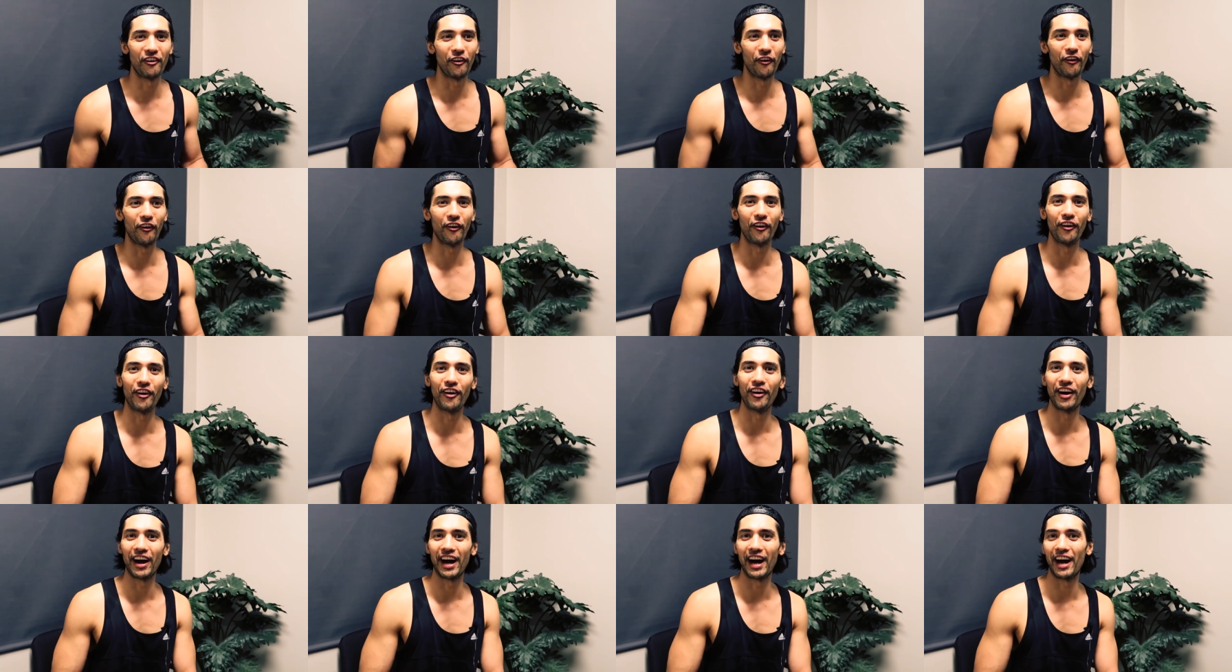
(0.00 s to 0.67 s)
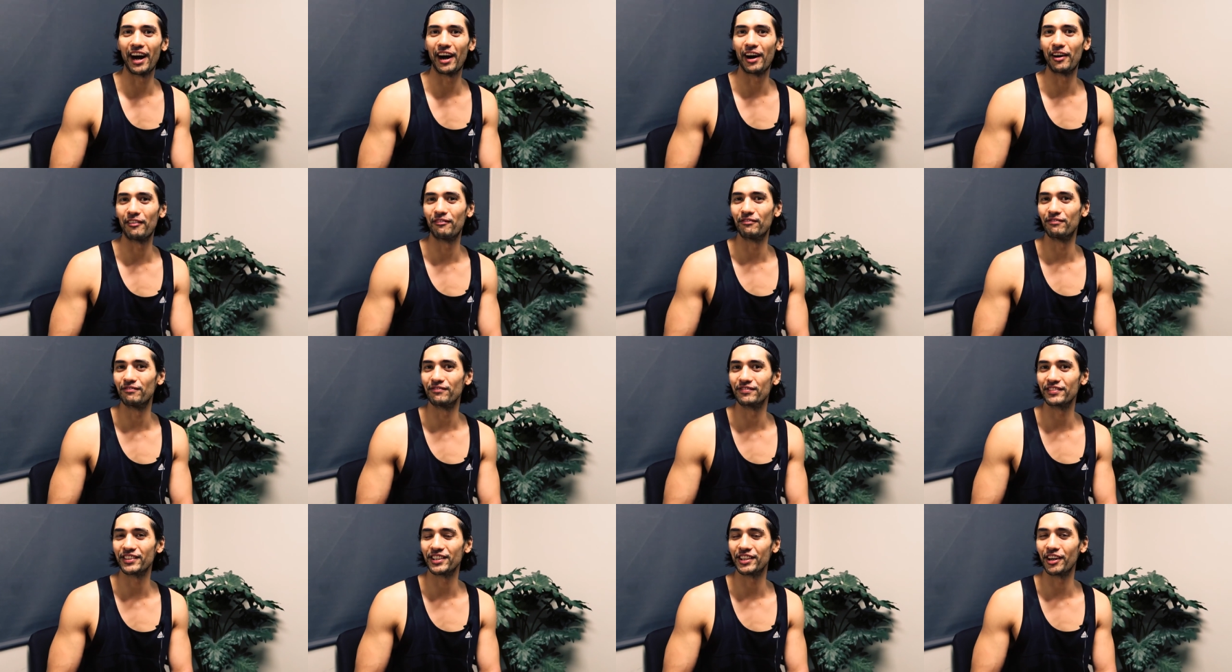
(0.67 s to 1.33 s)
for,
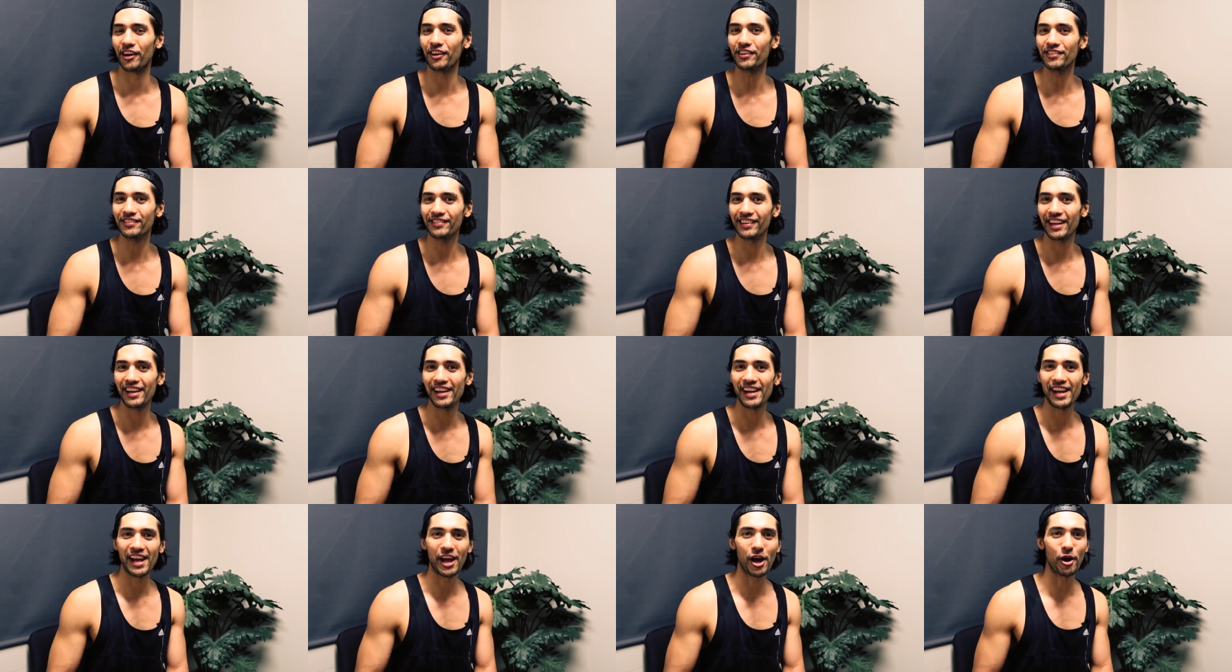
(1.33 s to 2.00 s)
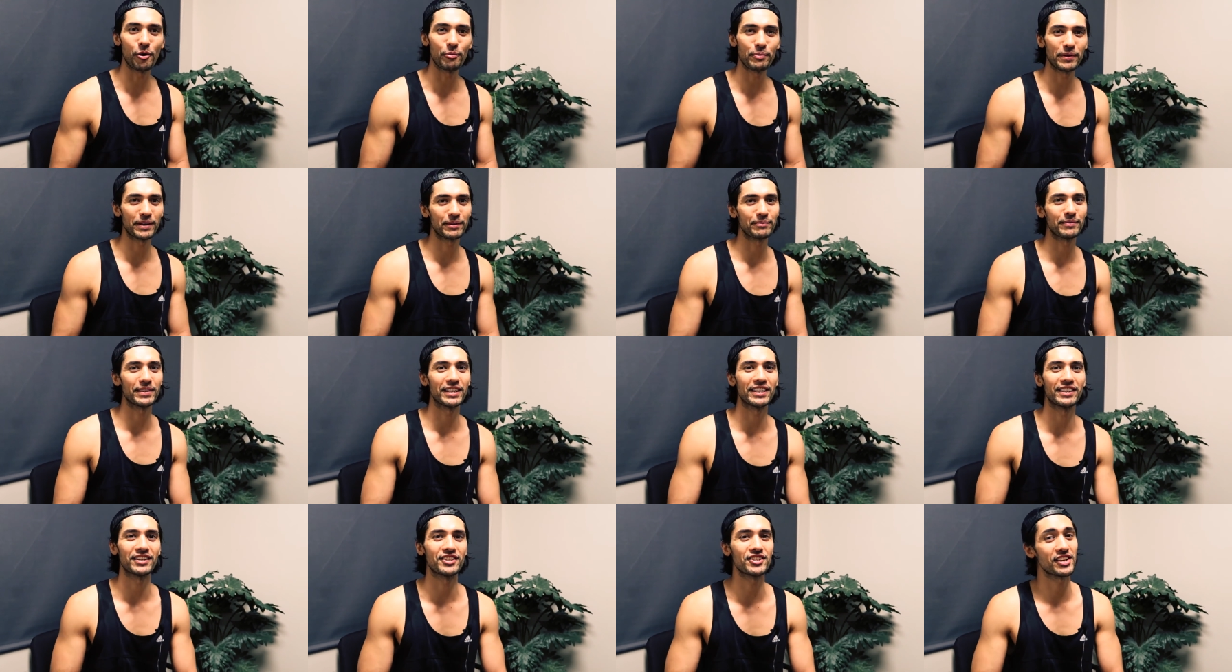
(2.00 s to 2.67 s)
um, you know, helping
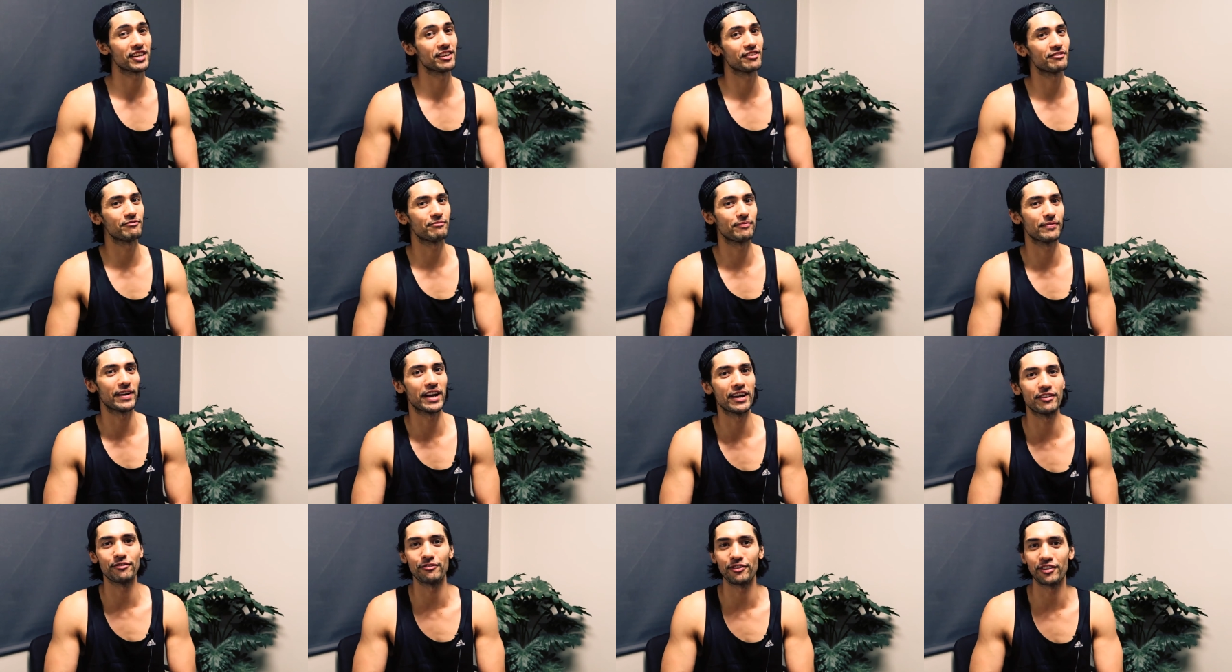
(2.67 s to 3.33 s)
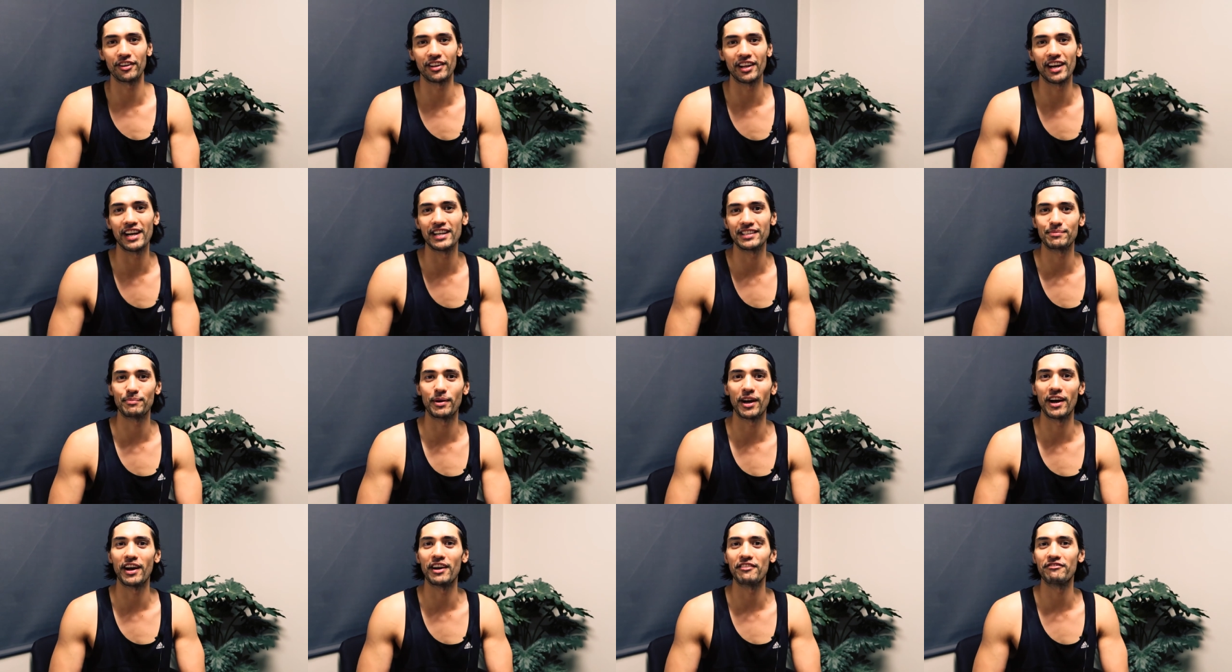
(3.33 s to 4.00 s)
me achieve and realise
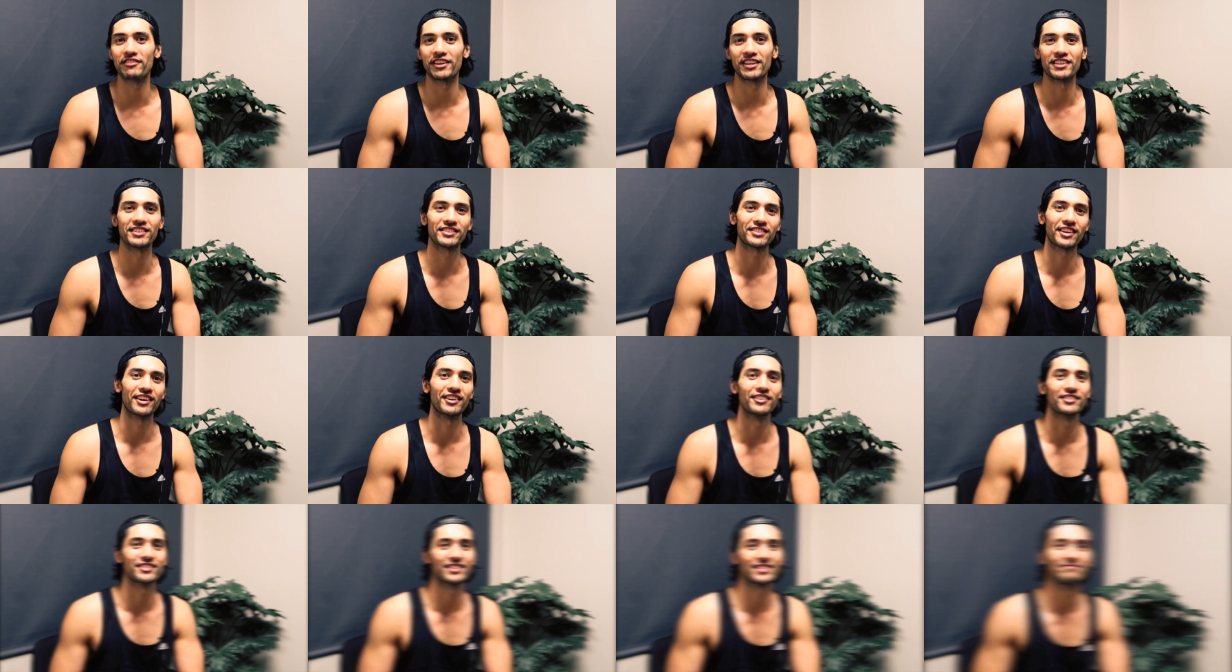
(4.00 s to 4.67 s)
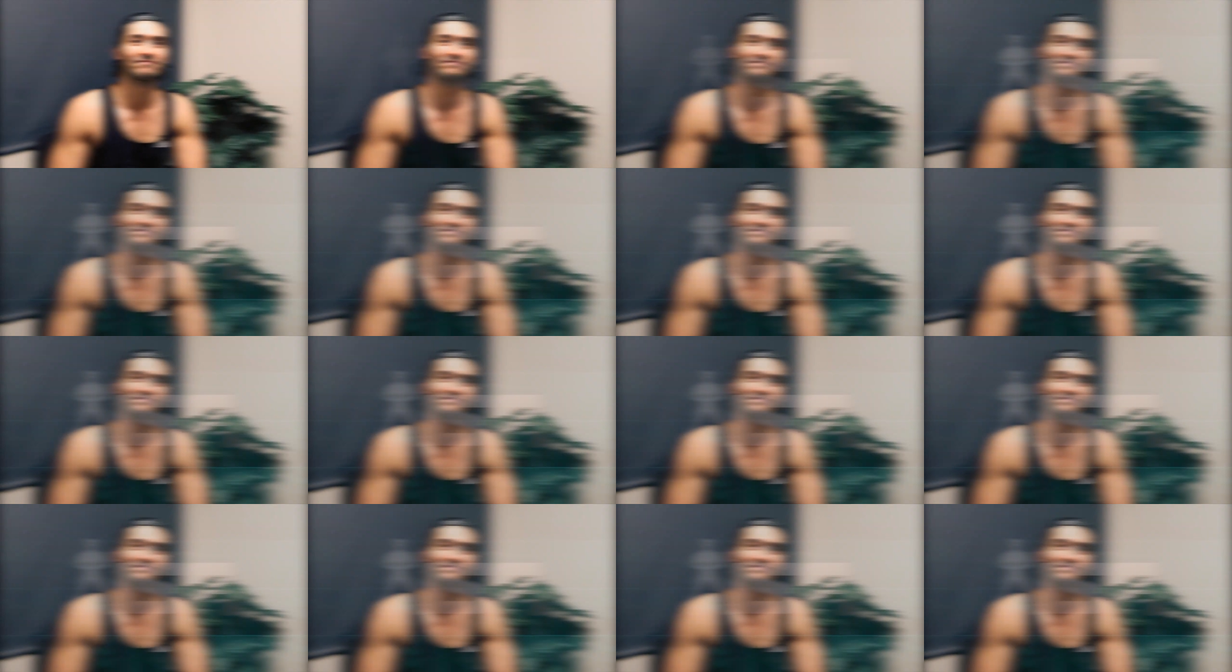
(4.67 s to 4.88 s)
my fitness goals.